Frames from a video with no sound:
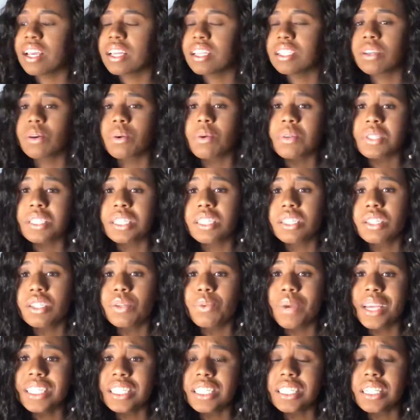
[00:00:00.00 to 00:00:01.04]
So it was a
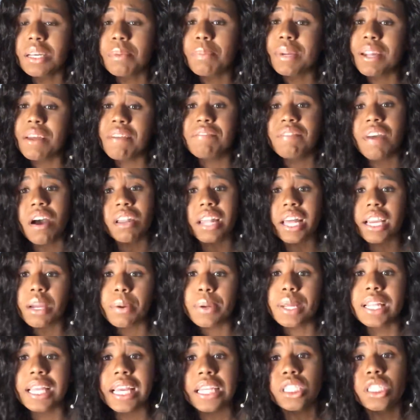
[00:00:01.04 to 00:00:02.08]
situationship, but it felt like a
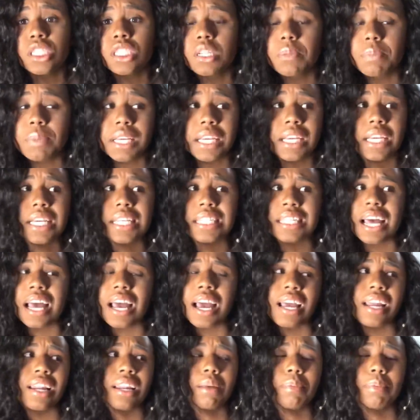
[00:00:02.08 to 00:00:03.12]
relationship because
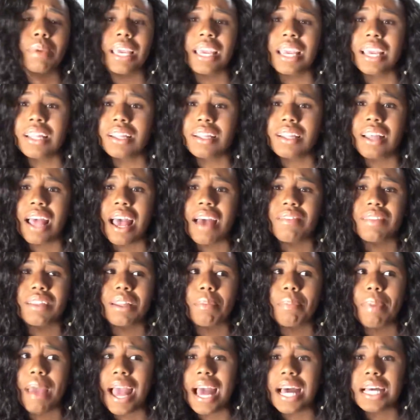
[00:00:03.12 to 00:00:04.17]
I ended up having the
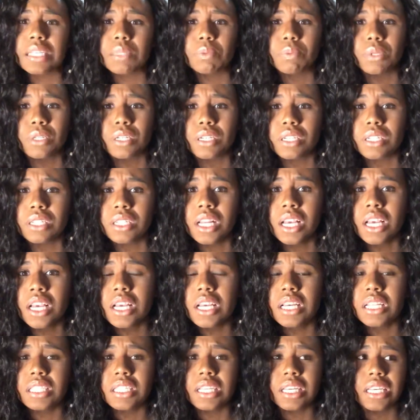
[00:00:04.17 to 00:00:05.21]
password
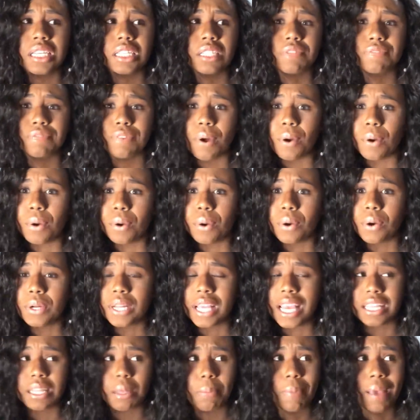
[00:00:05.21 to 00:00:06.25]
to his phone.
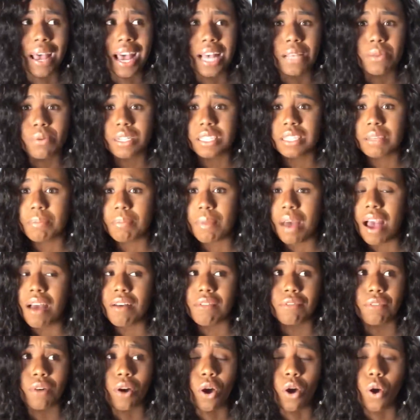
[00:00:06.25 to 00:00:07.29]
He had the password to my
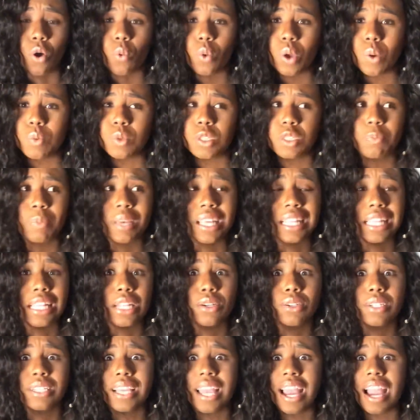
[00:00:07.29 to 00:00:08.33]
phone. We spent
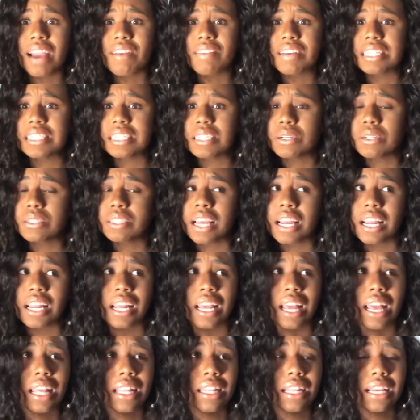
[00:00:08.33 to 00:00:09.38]
literally every single day
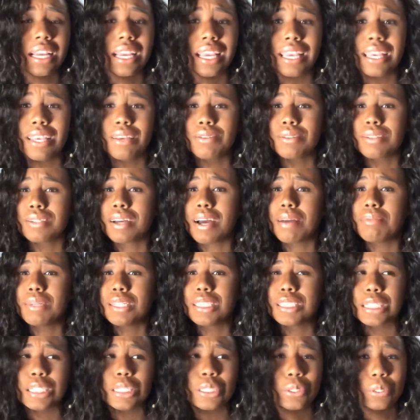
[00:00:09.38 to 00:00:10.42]
together. He used to come to
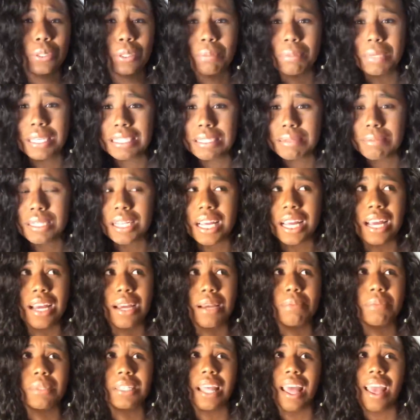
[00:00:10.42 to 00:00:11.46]
church with me
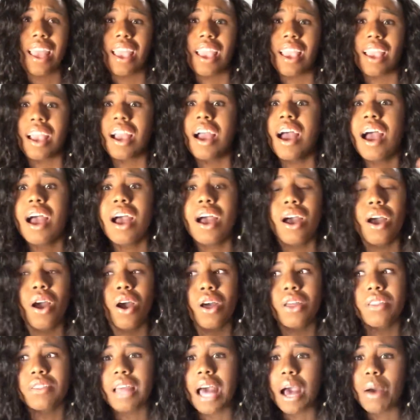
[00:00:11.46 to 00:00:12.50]
sometimes. Like,
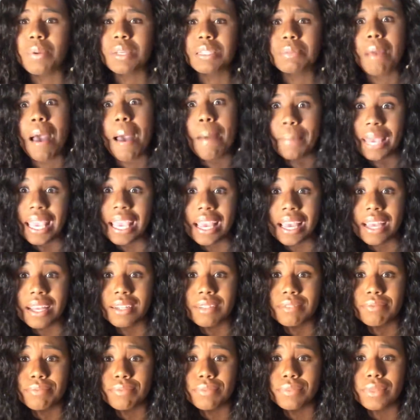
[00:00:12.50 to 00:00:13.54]
that was my
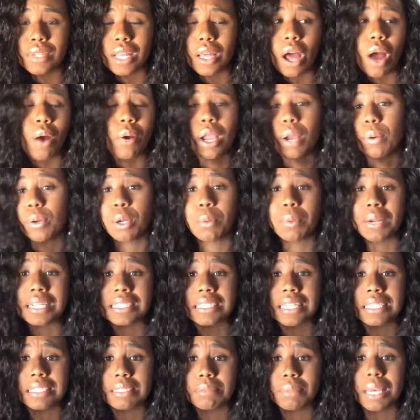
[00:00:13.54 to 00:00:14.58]
man. I don't care what nobody
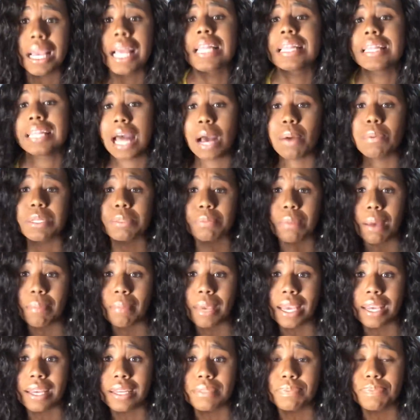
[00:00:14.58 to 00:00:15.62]
said to me. That was my
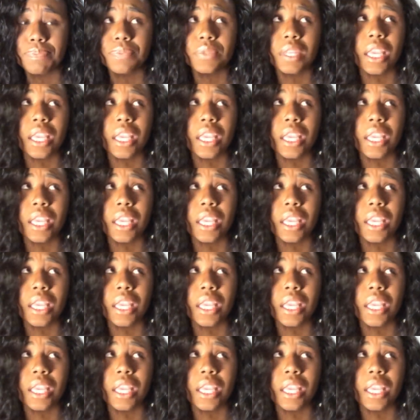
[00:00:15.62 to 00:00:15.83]
man.